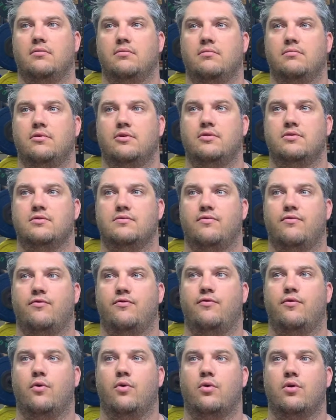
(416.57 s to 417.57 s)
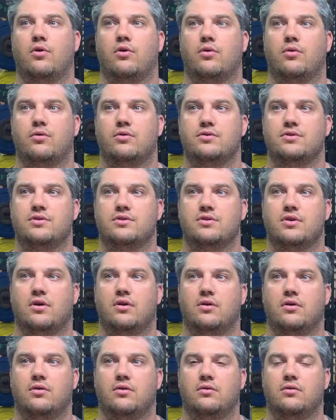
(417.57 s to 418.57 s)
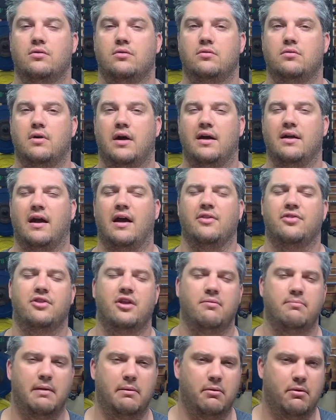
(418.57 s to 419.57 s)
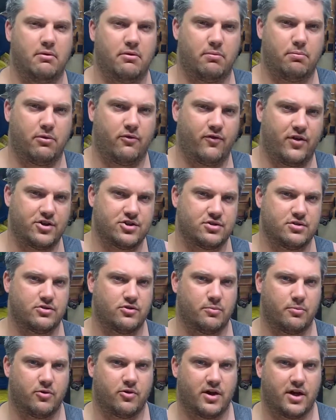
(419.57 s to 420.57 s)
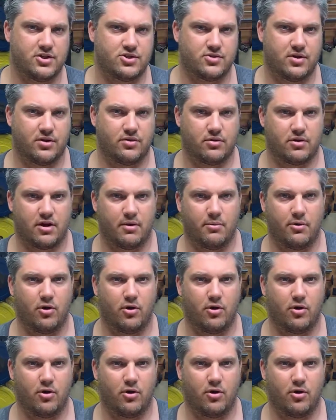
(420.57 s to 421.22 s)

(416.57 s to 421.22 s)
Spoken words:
there's 4 or so. I think maybe the professionals from Garage Strength are coming